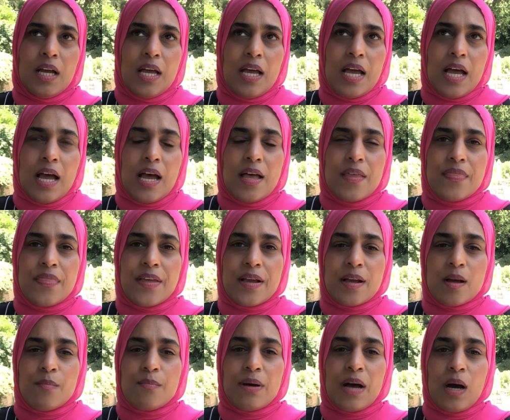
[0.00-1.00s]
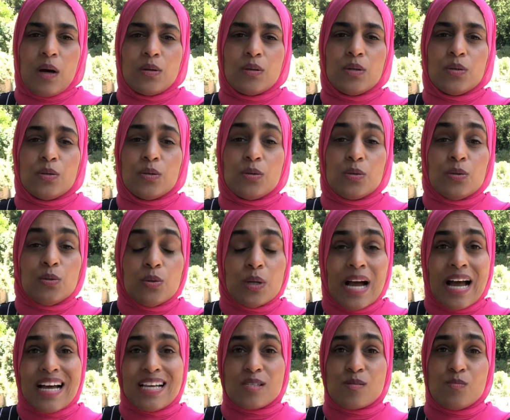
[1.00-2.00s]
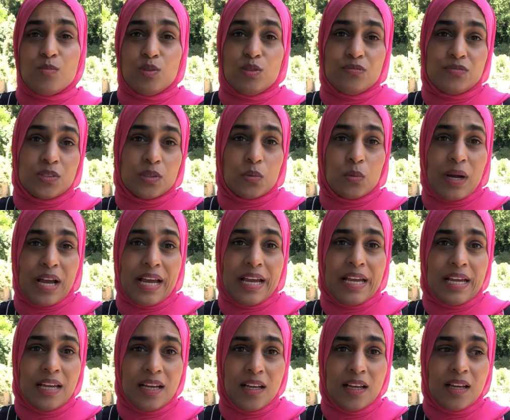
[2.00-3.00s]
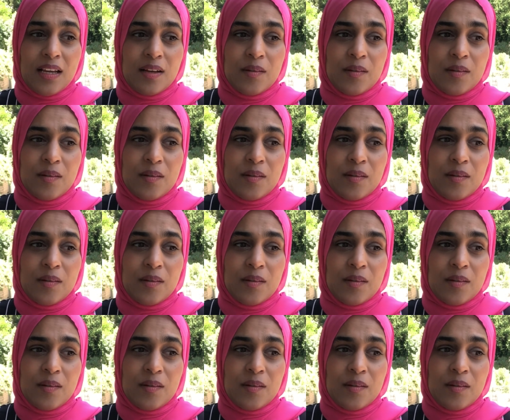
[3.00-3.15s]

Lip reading: And think about who has moved away.